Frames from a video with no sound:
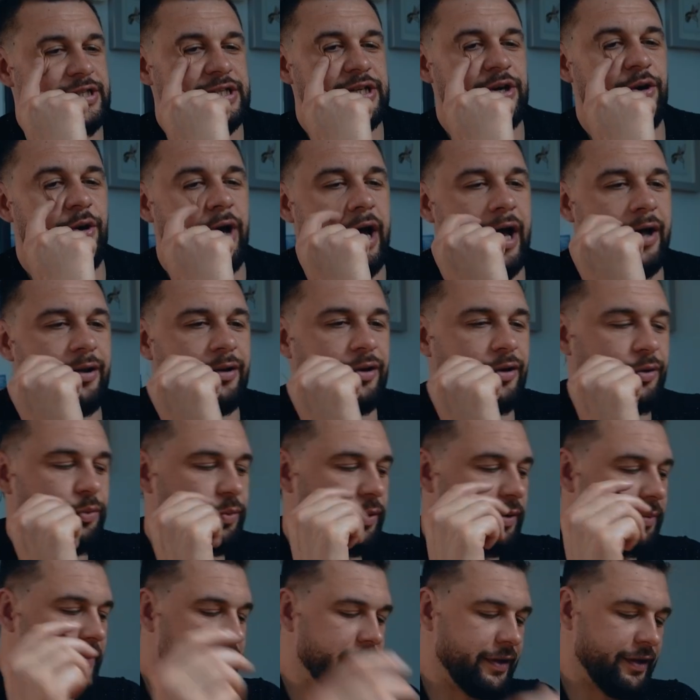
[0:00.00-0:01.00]
So how
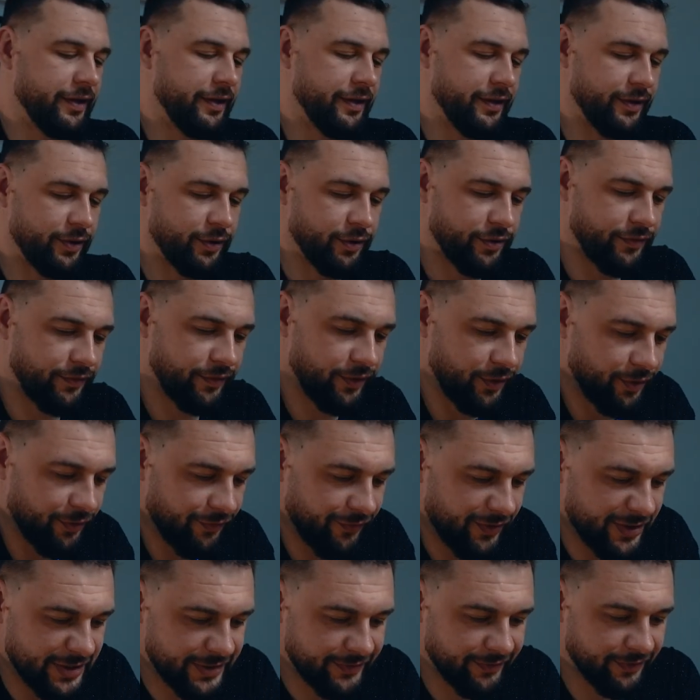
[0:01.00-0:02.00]
long will be
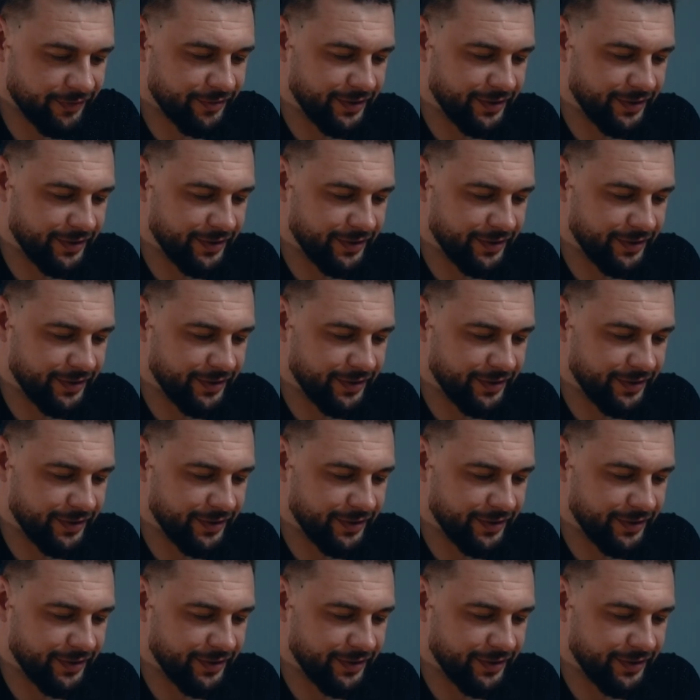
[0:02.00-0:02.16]
your festival